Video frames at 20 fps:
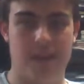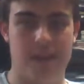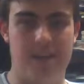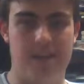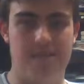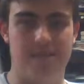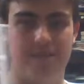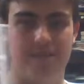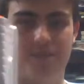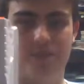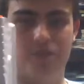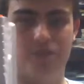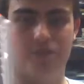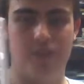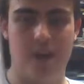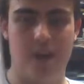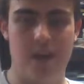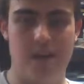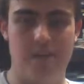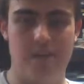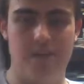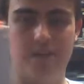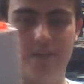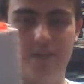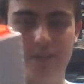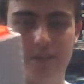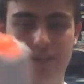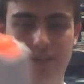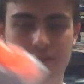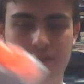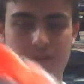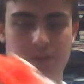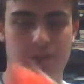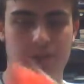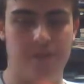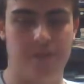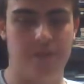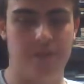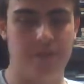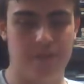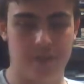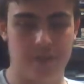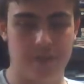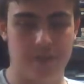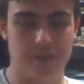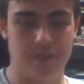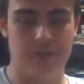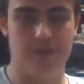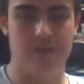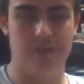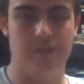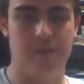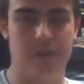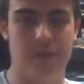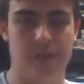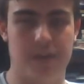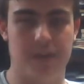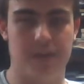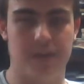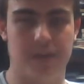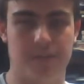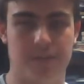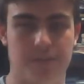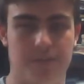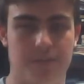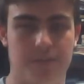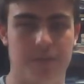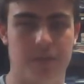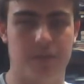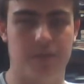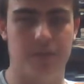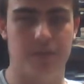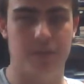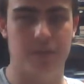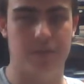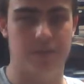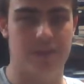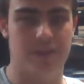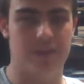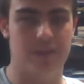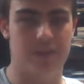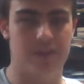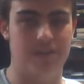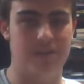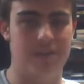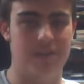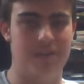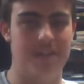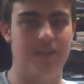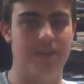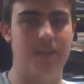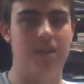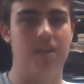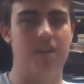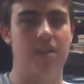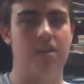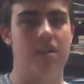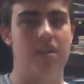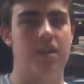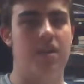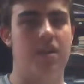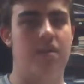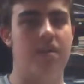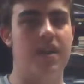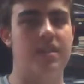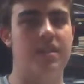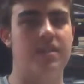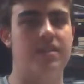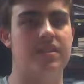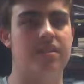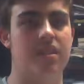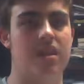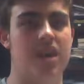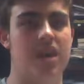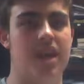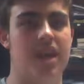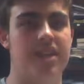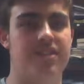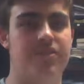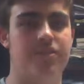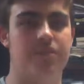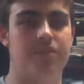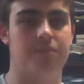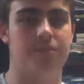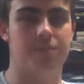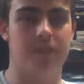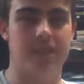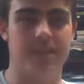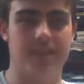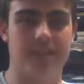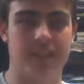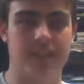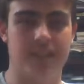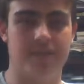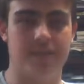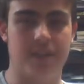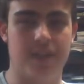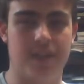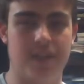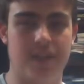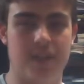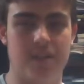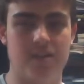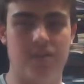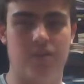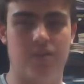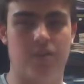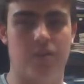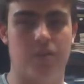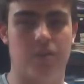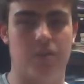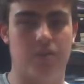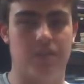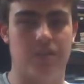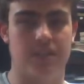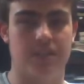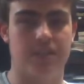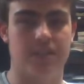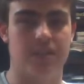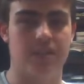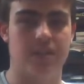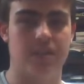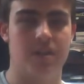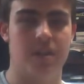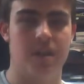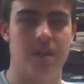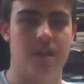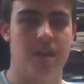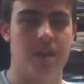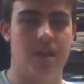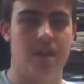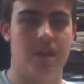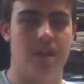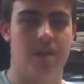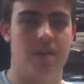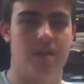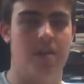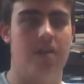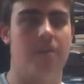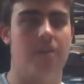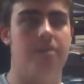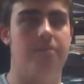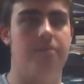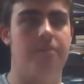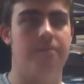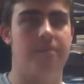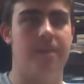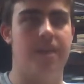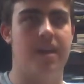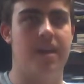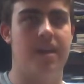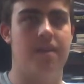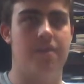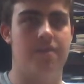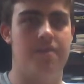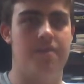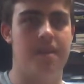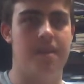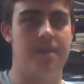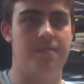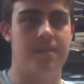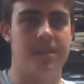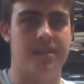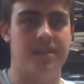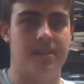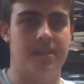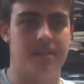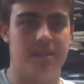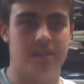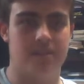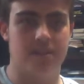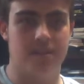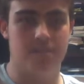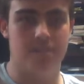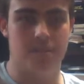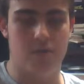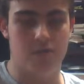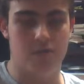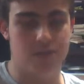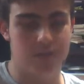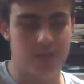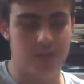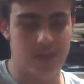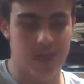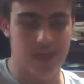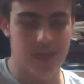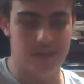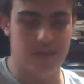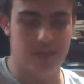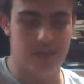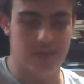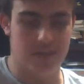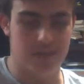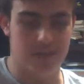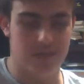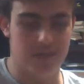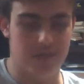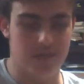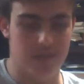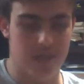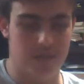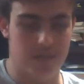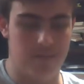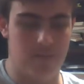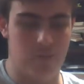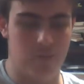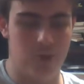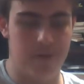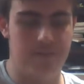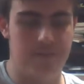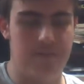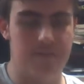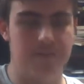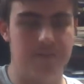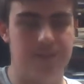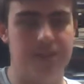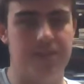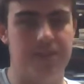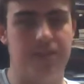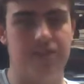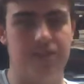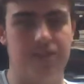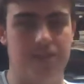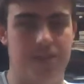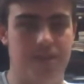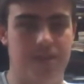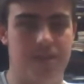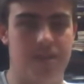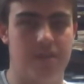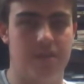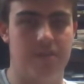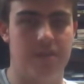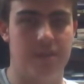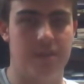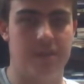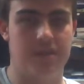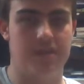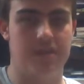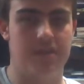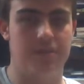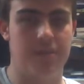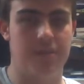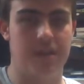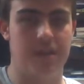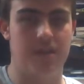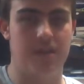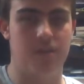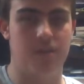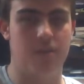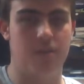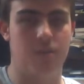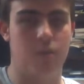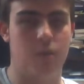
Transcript: I tried not to go over 200 FPS purely because that's the highest you can play safely indoors. And yeah, that's most of the games I go to. 150 to 200 FPS depending on